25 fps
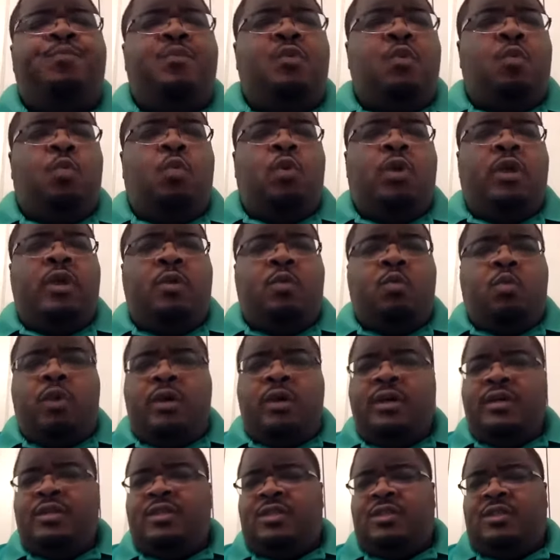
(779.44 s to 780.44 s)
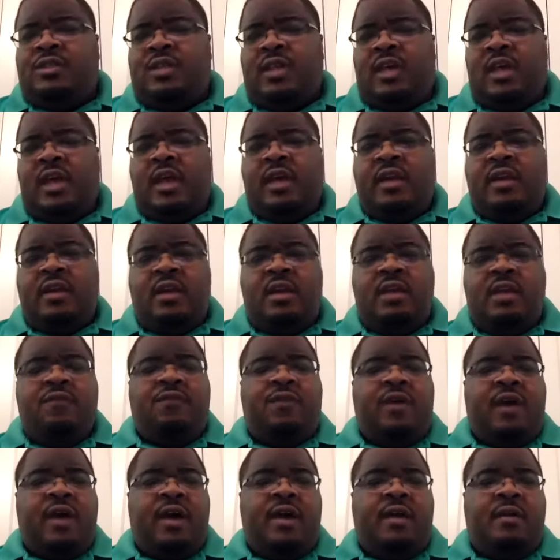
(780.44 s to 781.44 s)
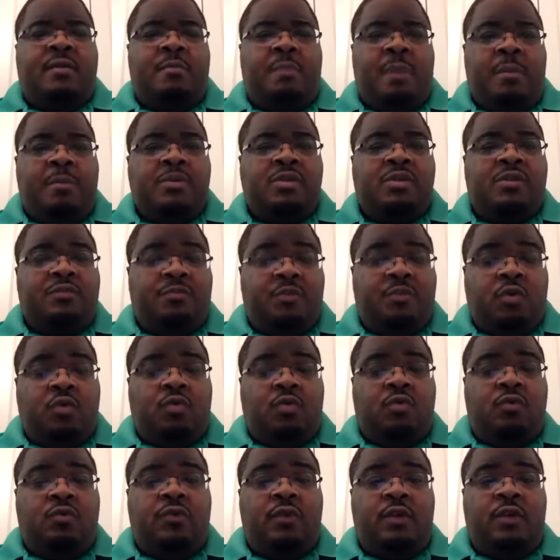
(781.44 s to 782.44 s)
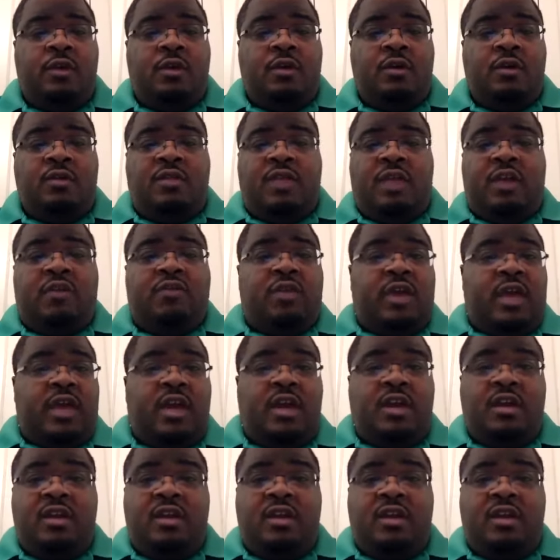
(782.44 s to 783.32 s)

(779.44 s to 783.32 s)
what it was is they identified members of Move, they created a